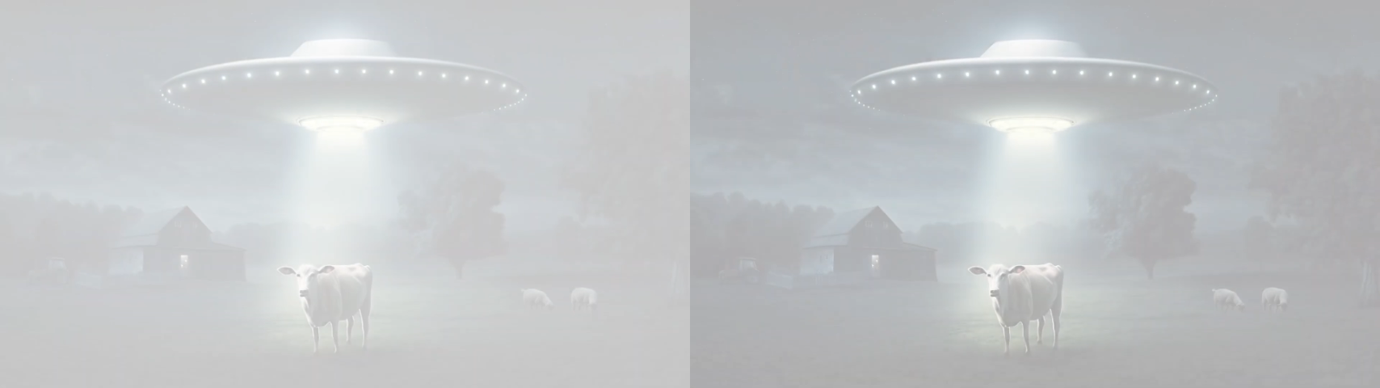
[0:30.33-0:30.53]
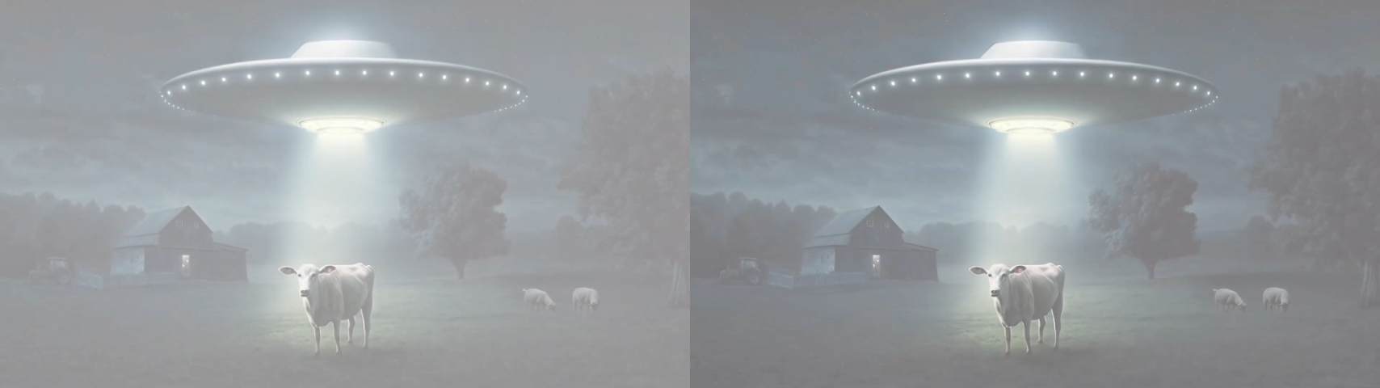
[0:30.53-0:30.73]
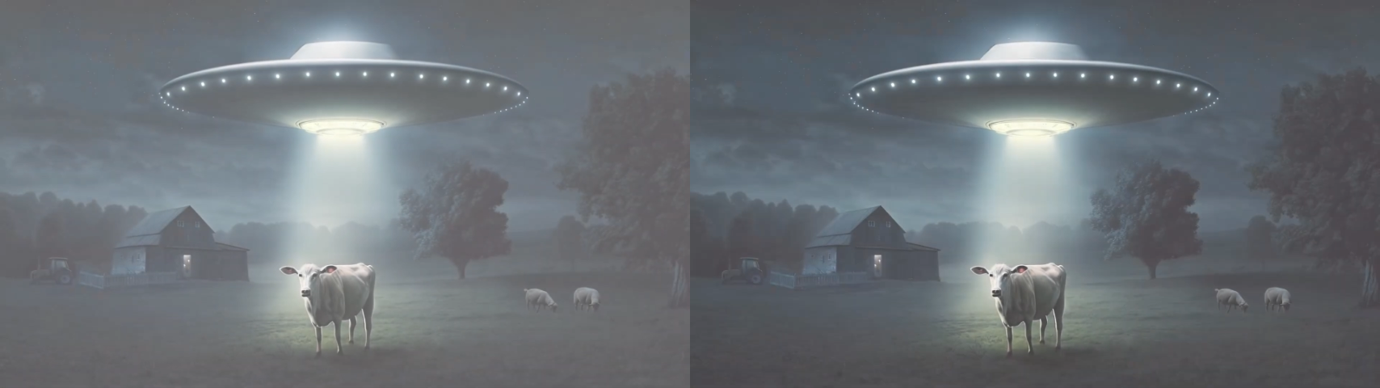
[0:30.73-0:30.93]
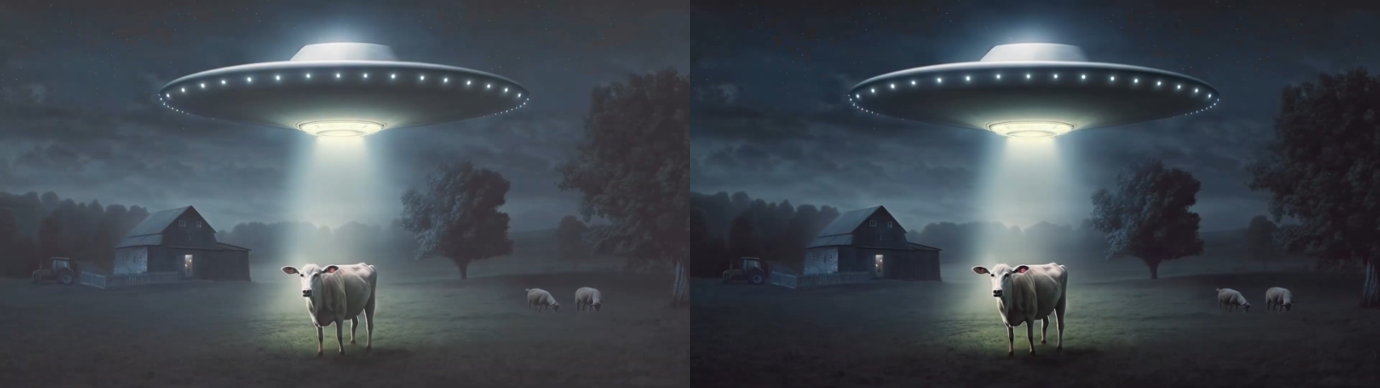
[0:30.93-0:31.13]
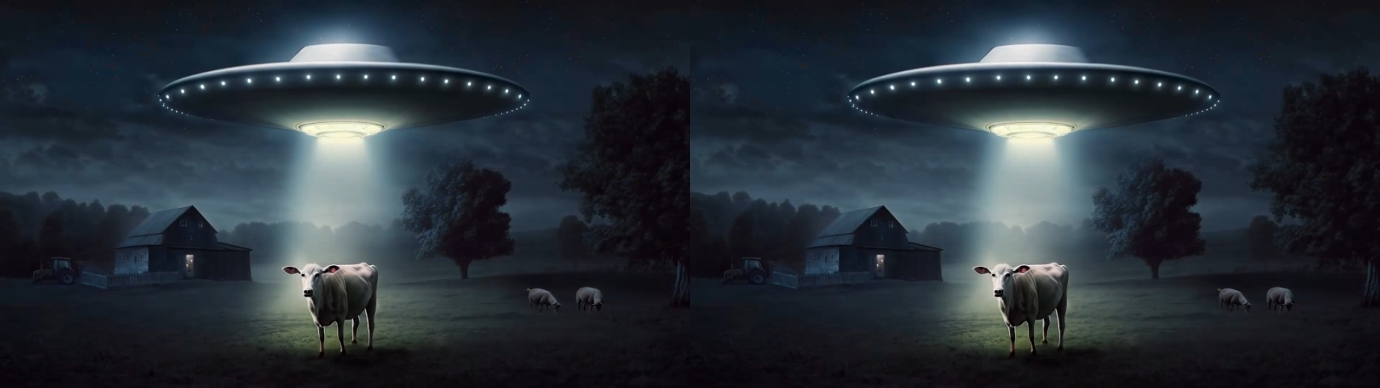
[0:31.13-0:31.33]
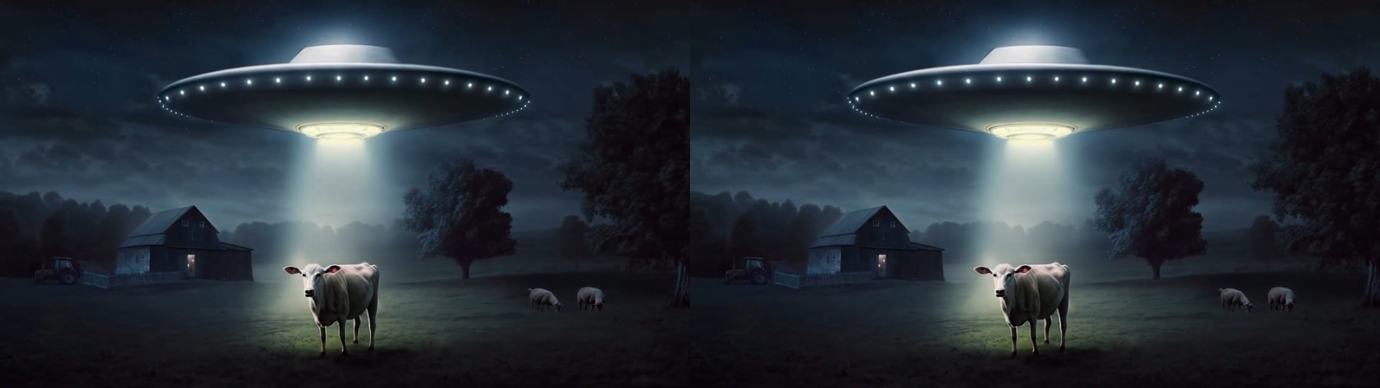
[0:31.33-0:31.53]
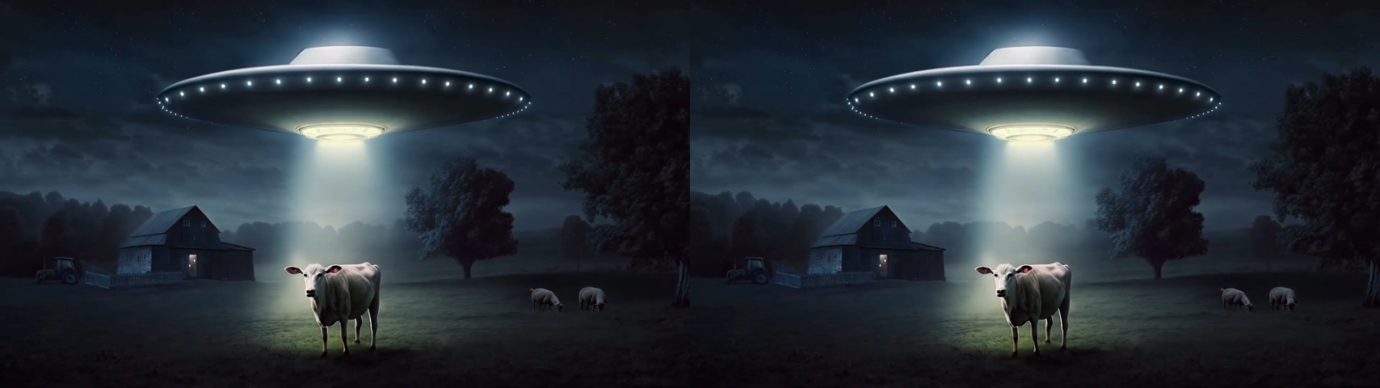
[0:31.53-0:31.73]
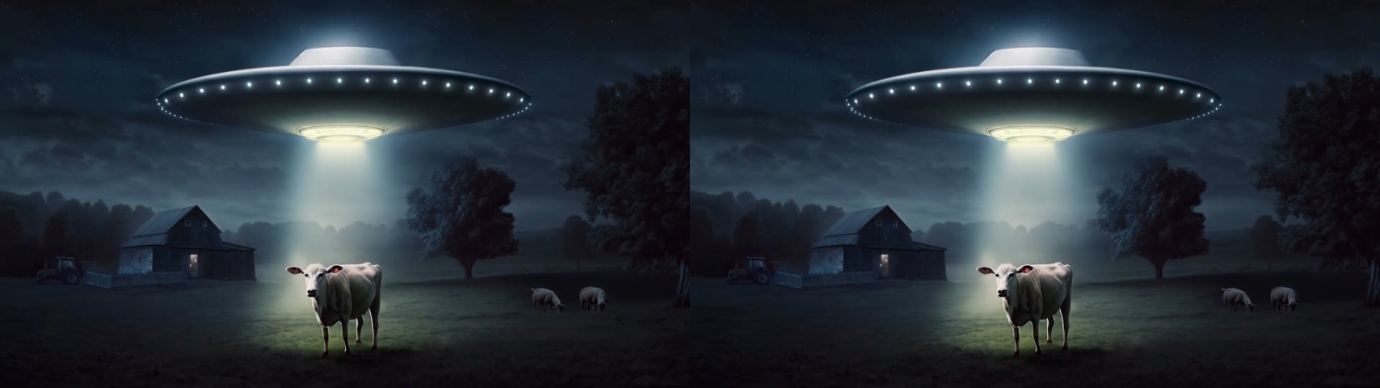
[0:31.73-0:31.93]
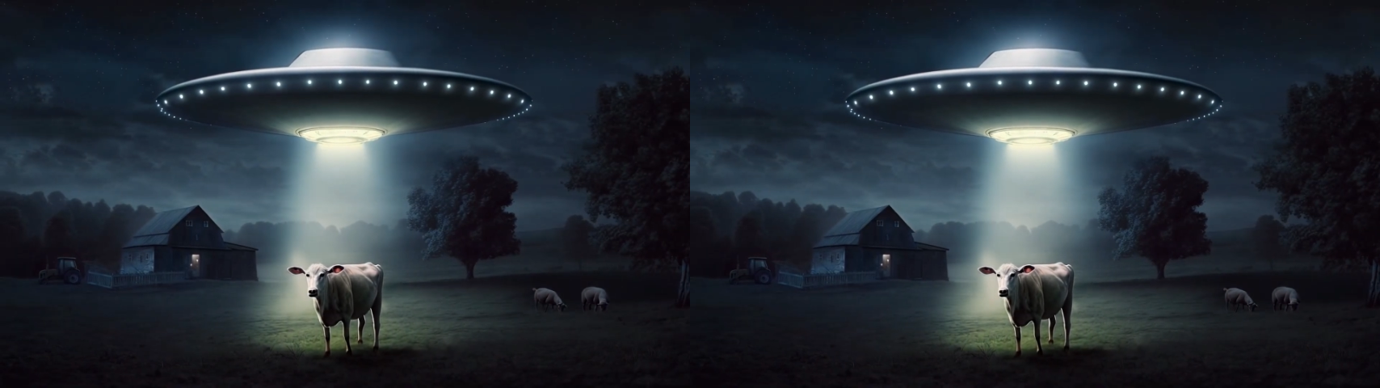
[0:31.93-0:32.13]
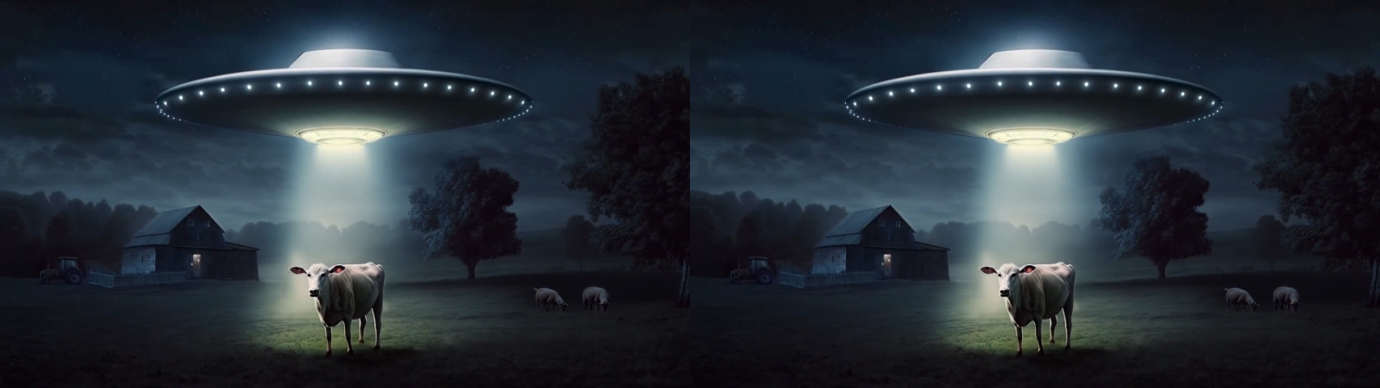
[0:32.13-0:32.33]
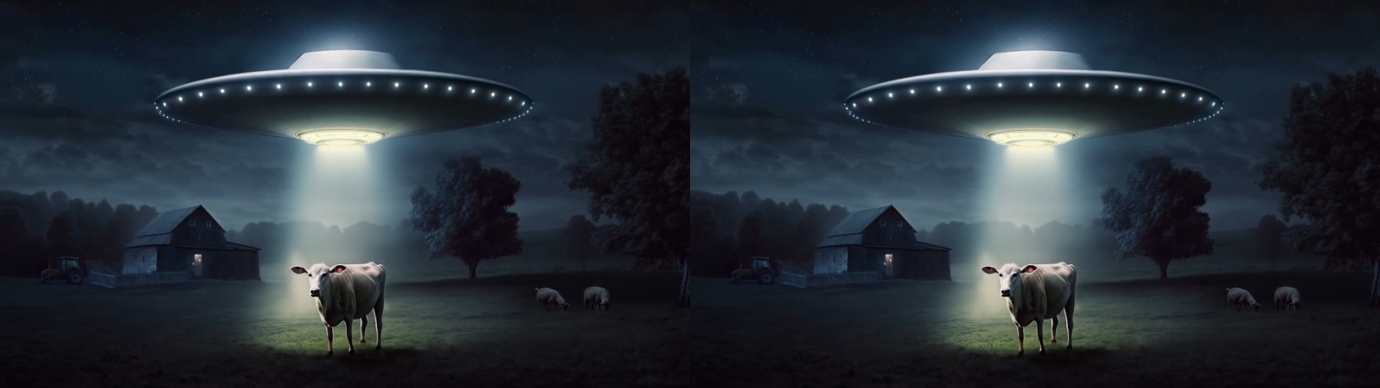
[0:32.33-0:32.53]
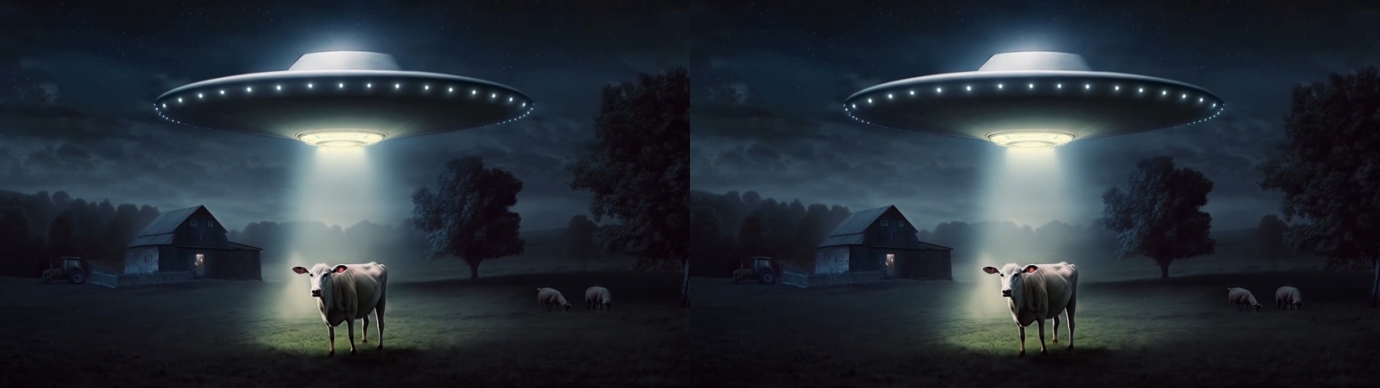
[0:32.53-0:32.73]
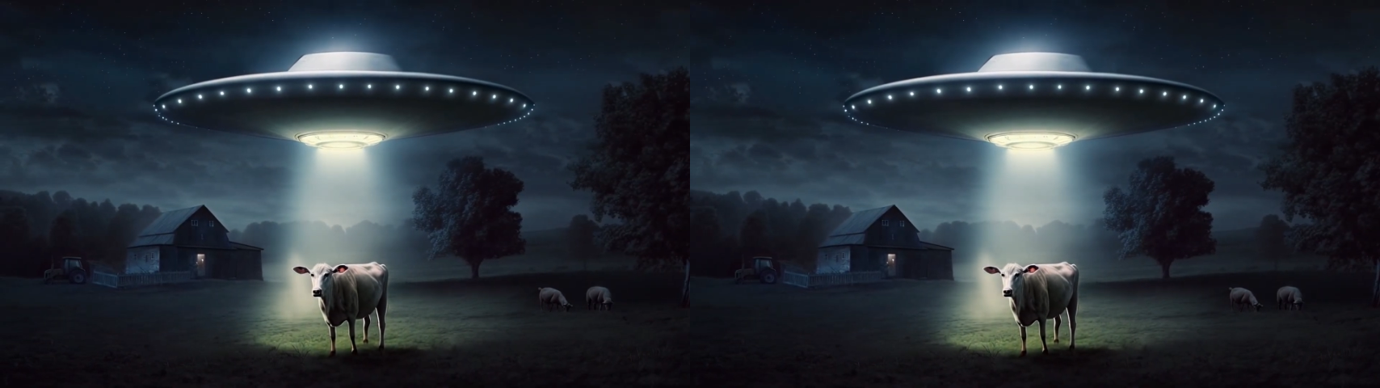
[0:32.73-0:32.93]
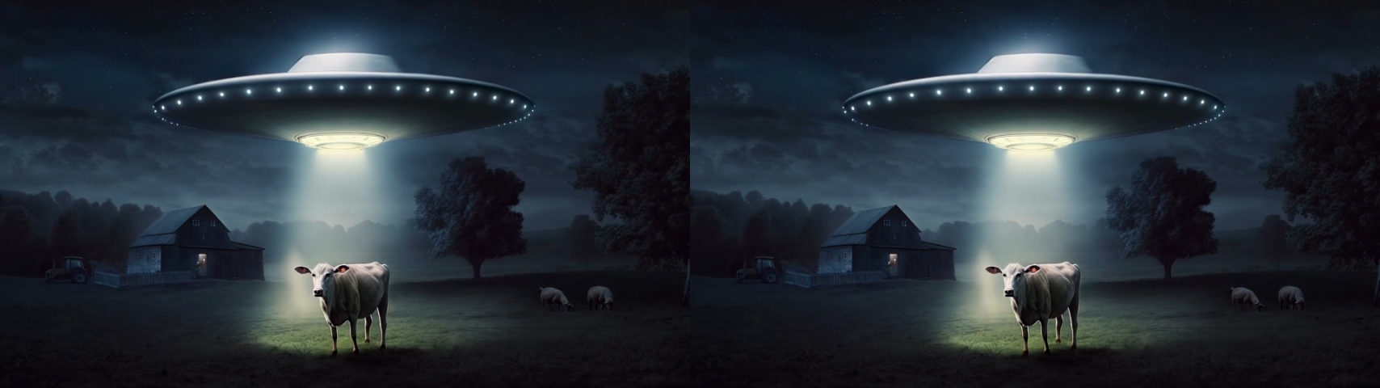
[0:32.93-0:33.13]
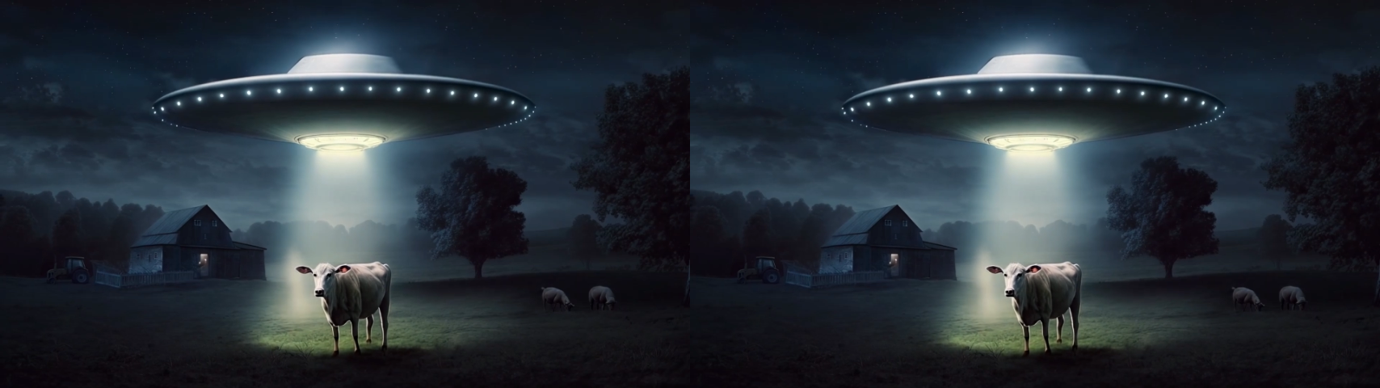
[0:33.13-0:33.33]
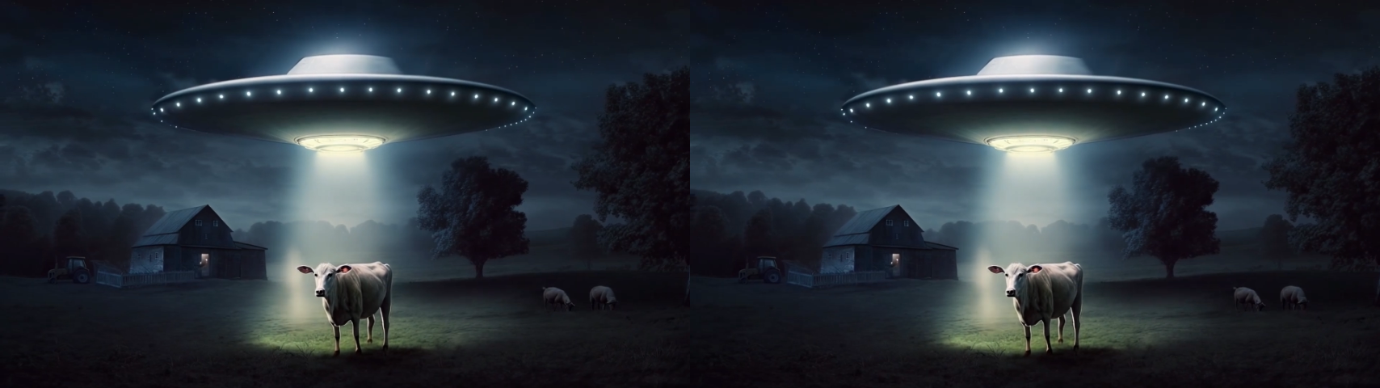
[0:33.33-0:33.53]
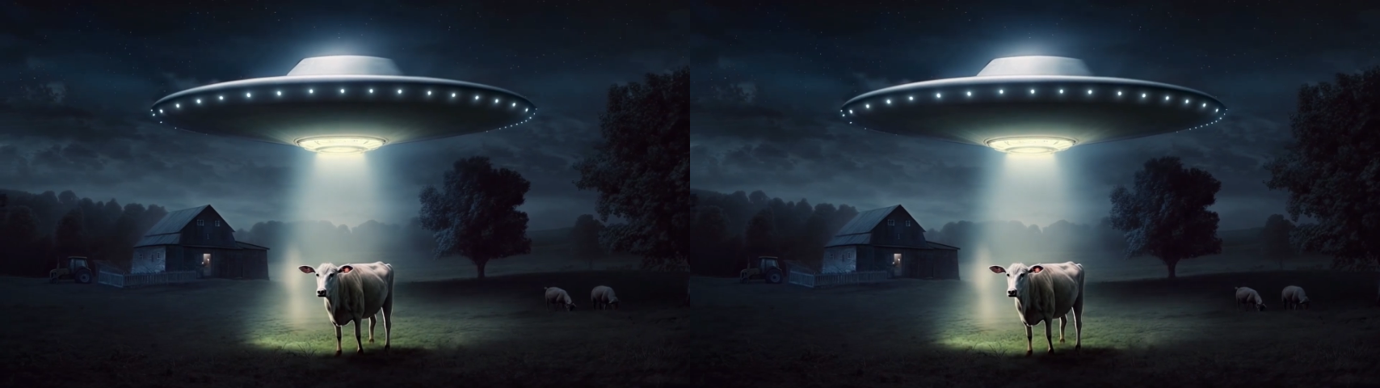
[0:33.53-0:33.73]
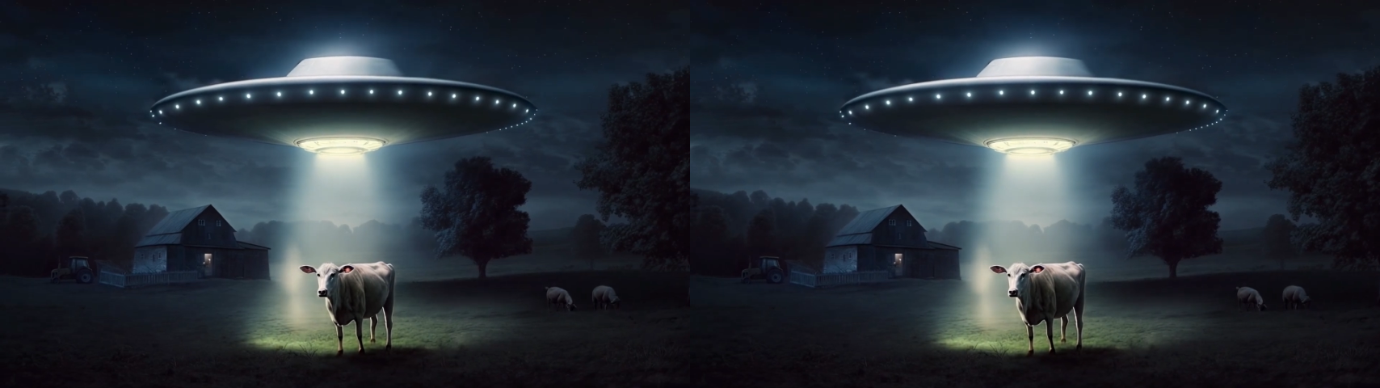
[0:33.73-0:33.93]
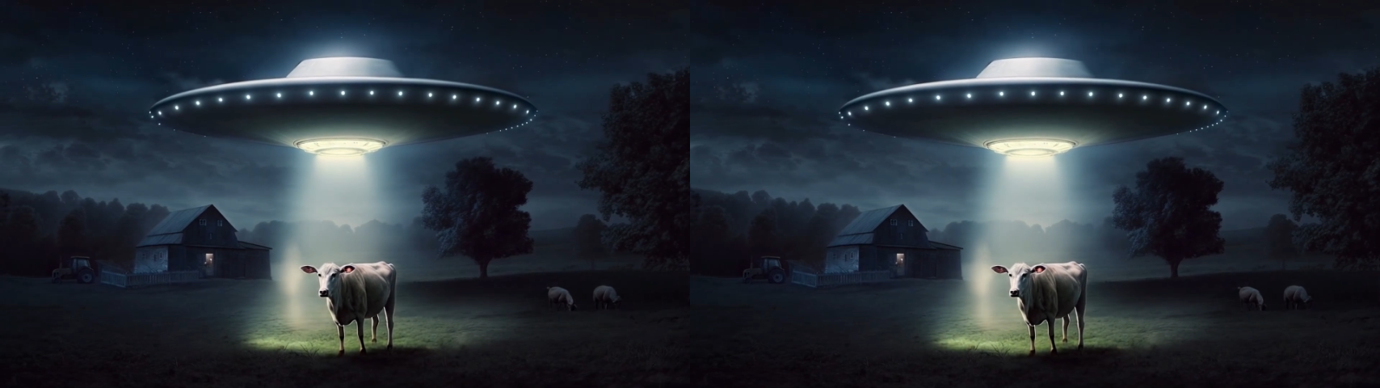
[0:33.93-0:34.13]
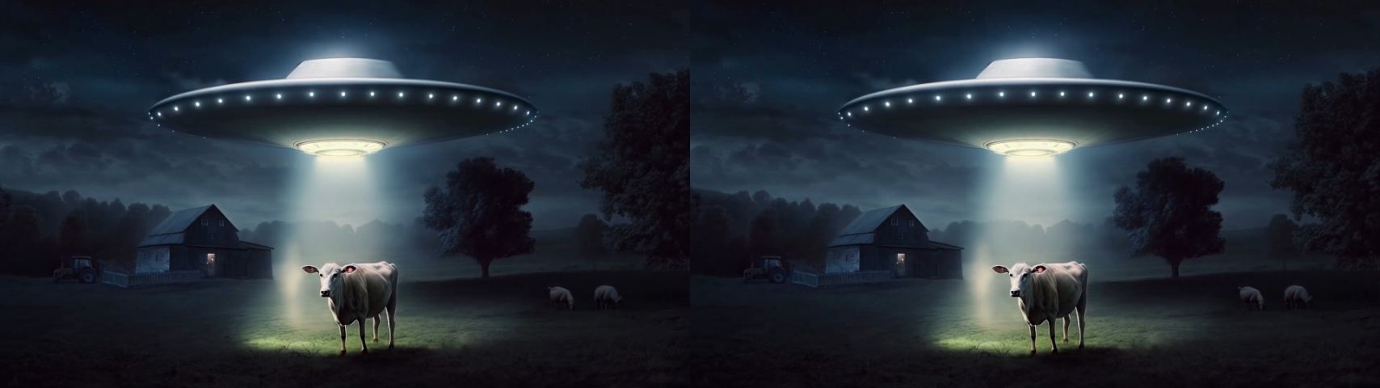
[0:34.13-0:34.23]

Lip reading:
No face is visible, so there are no lips to read.